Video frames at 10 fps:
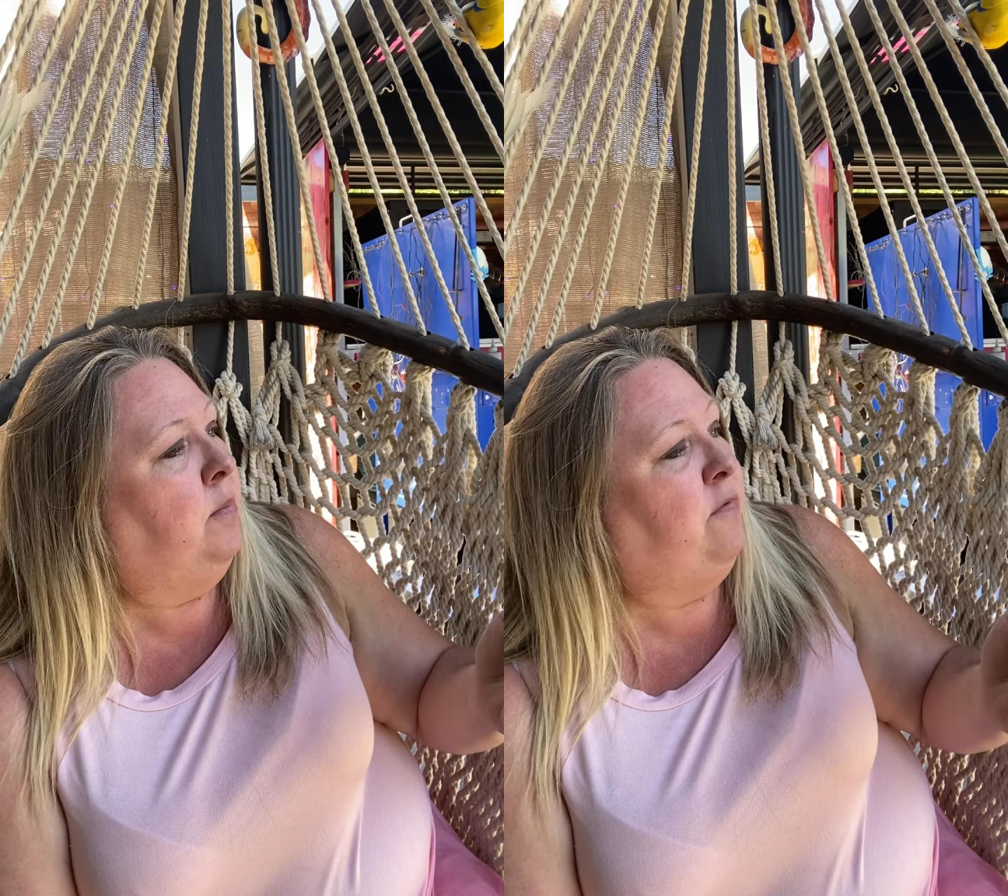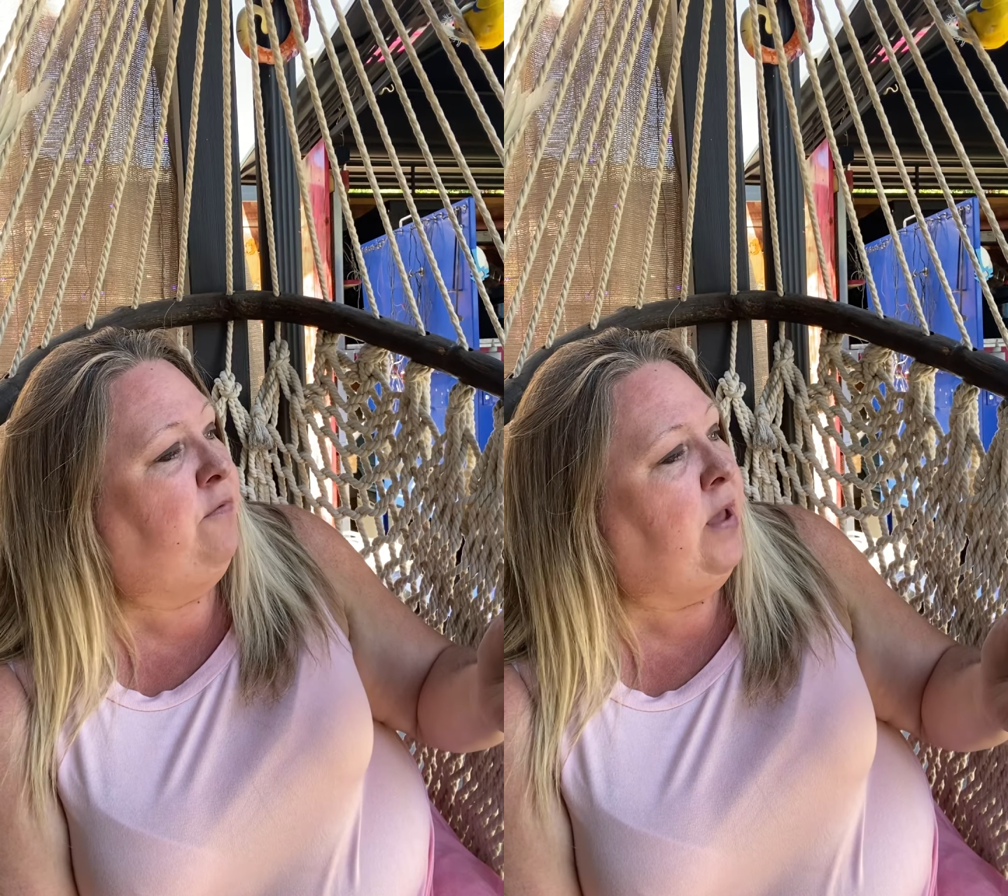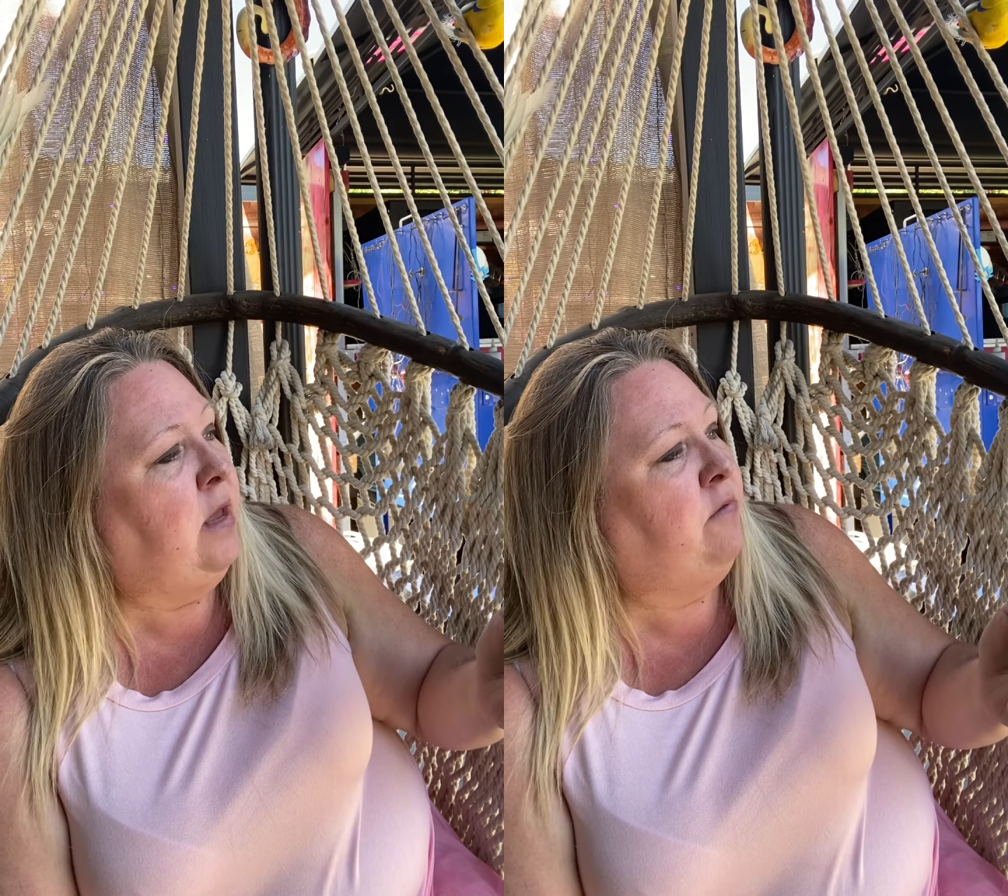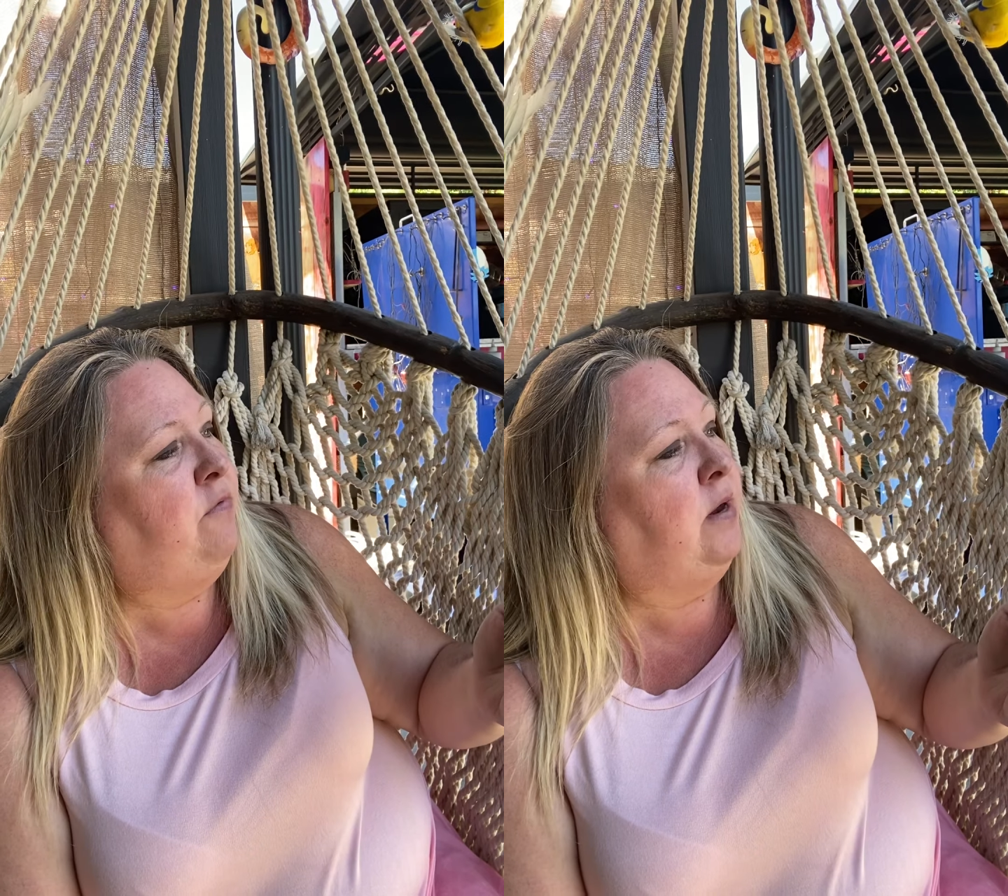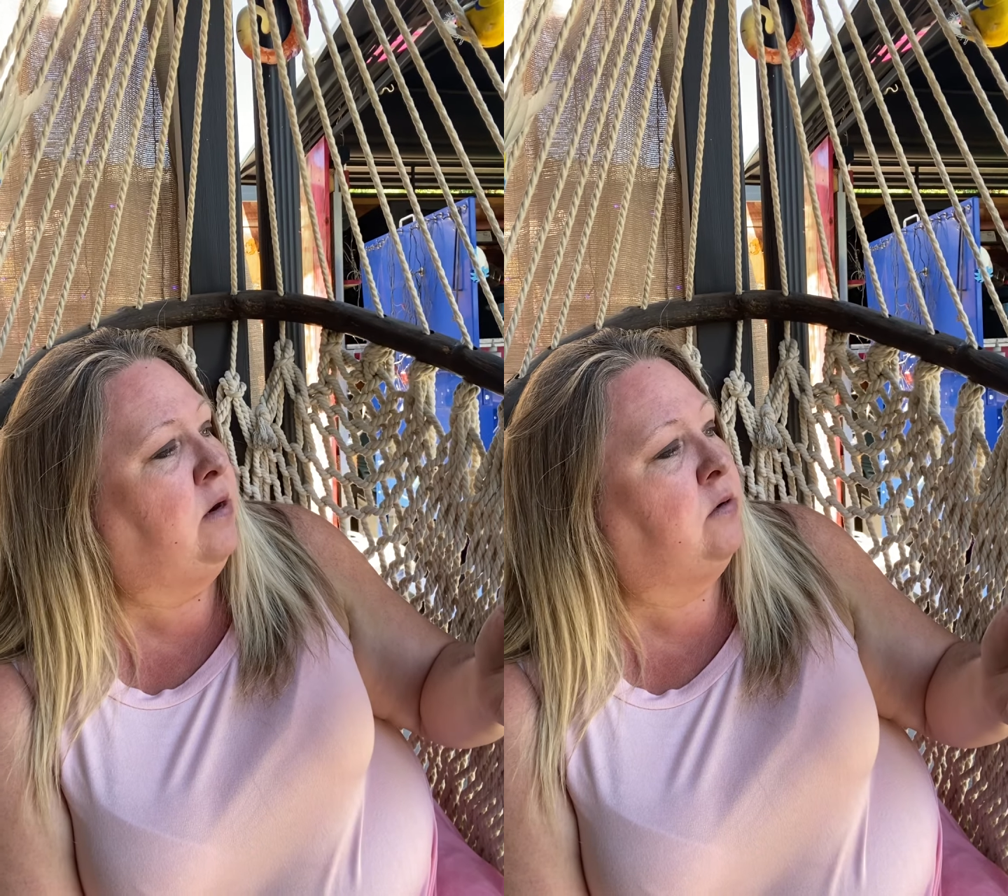
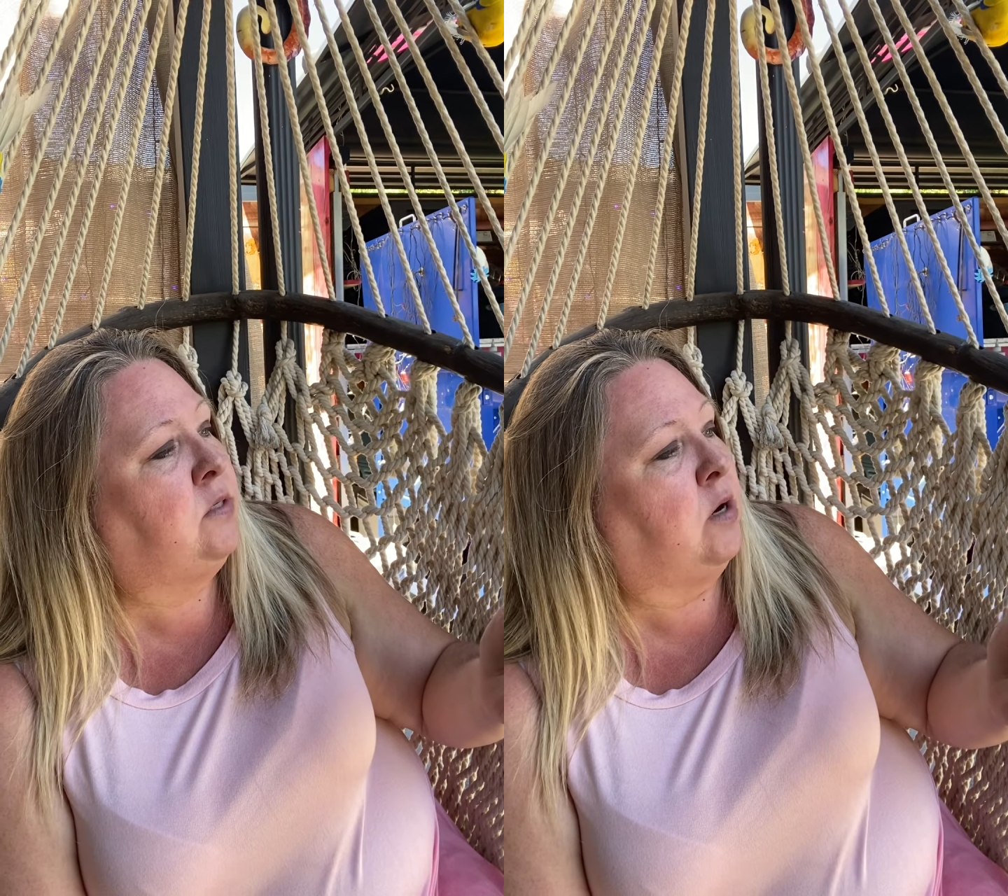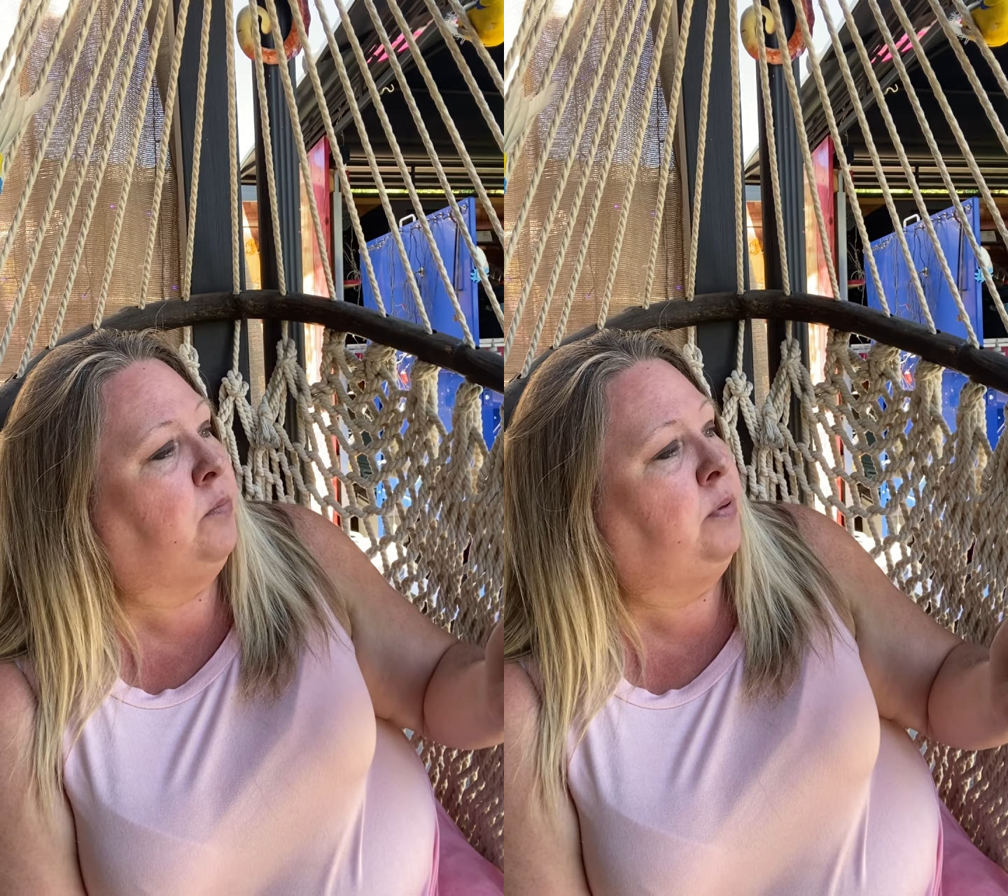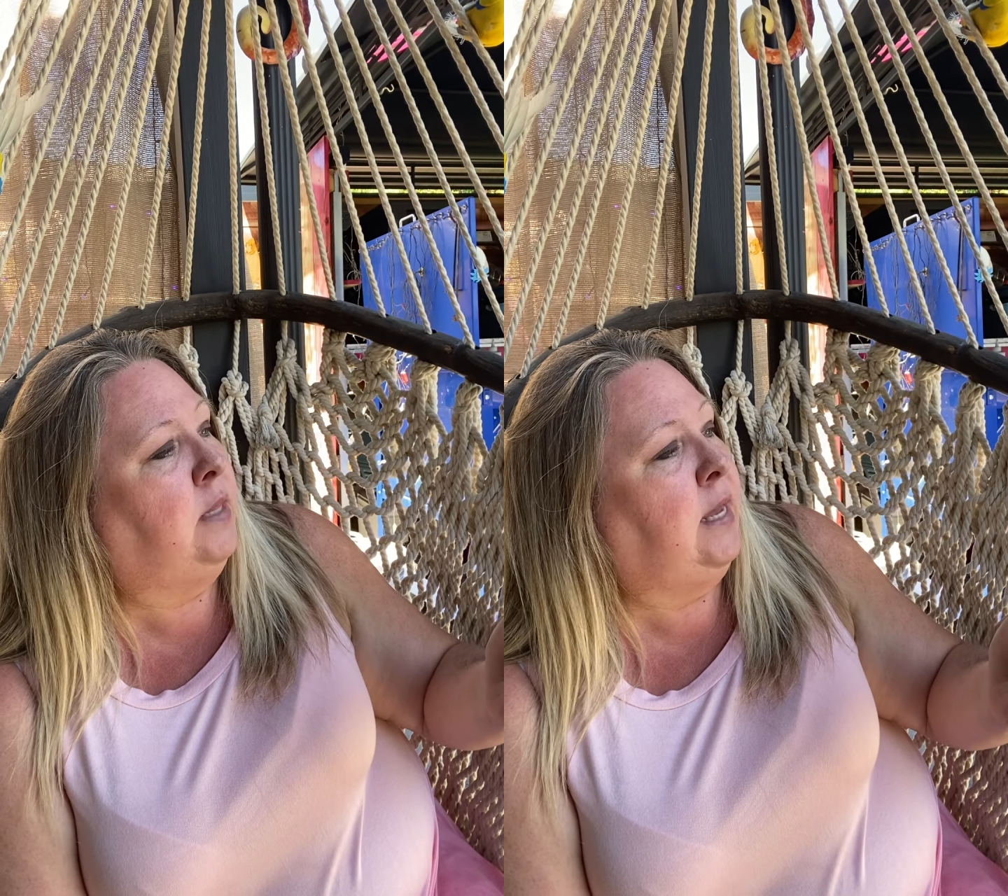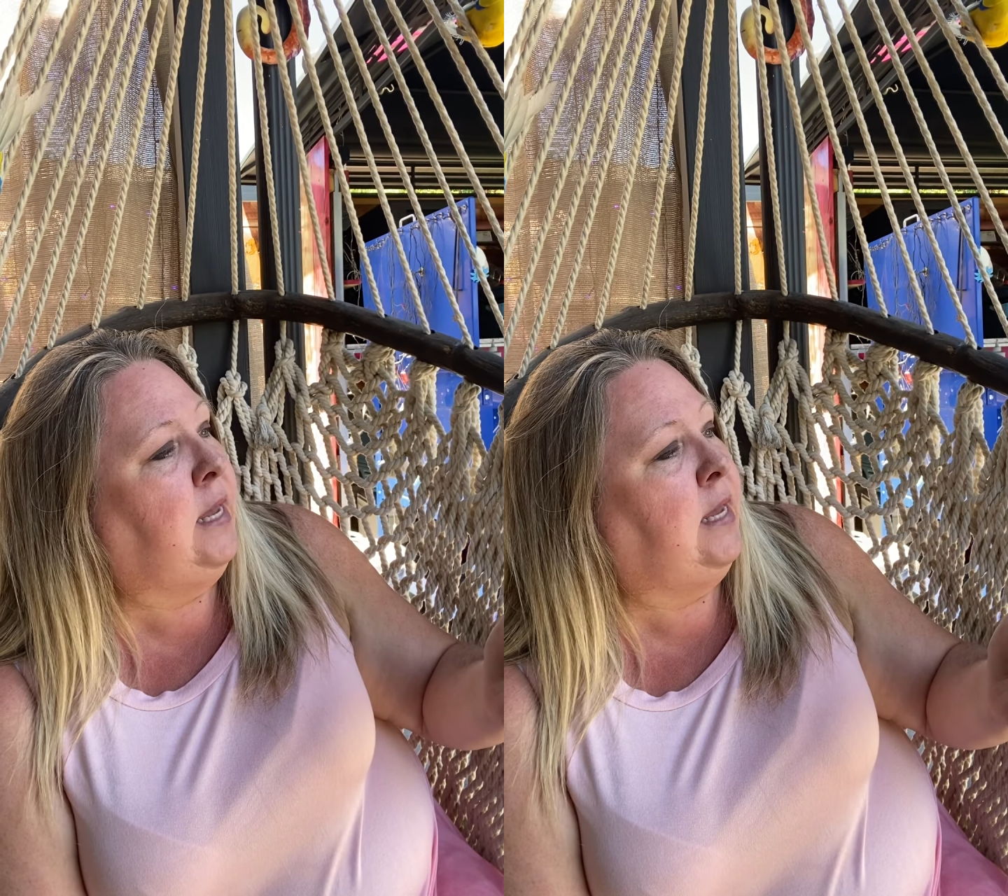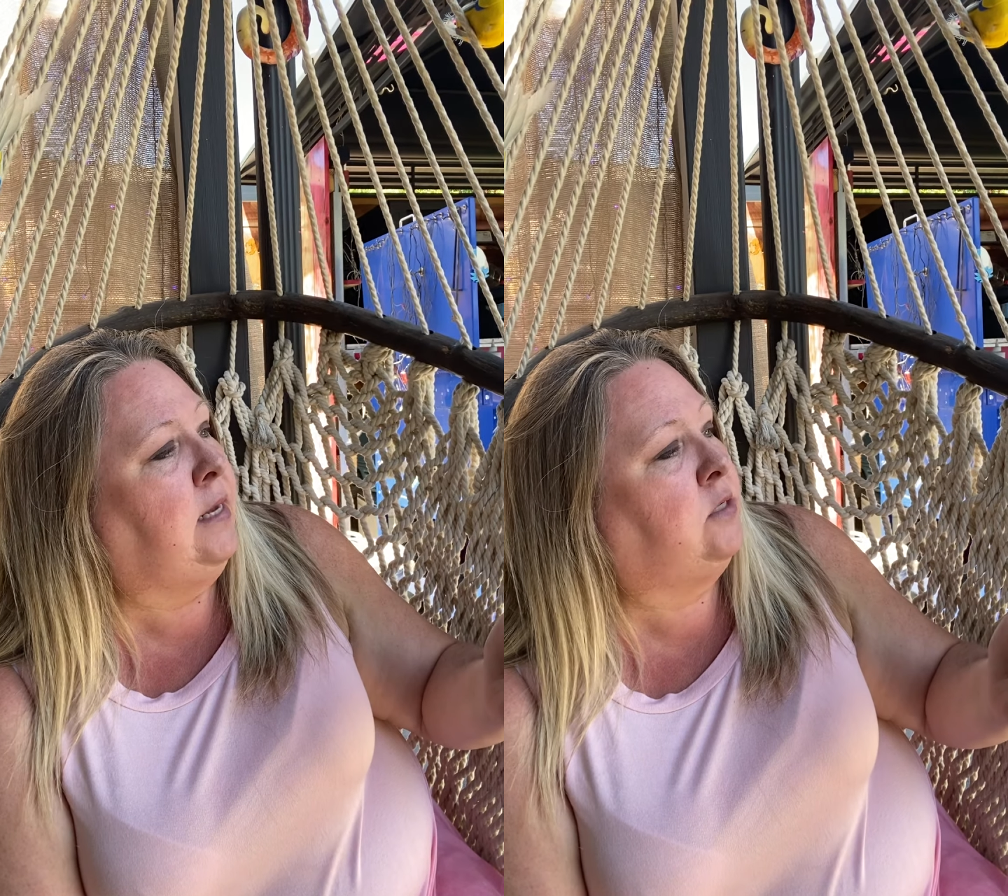"Fanfares are
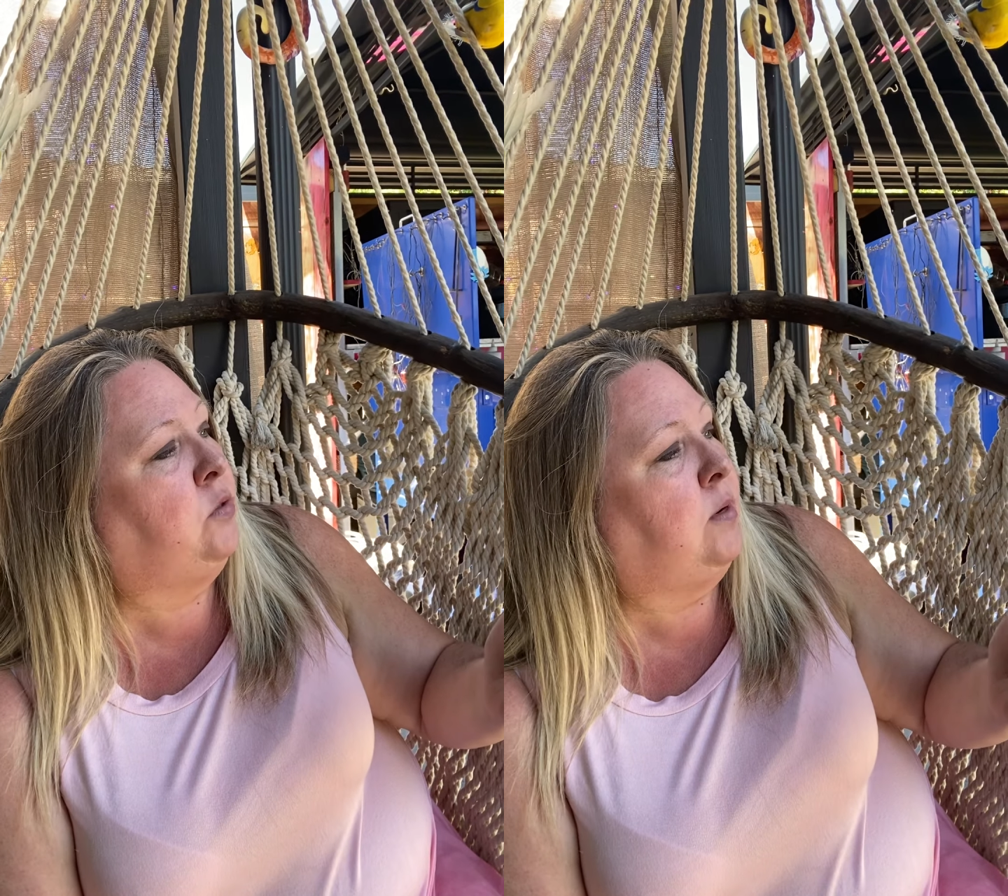playing to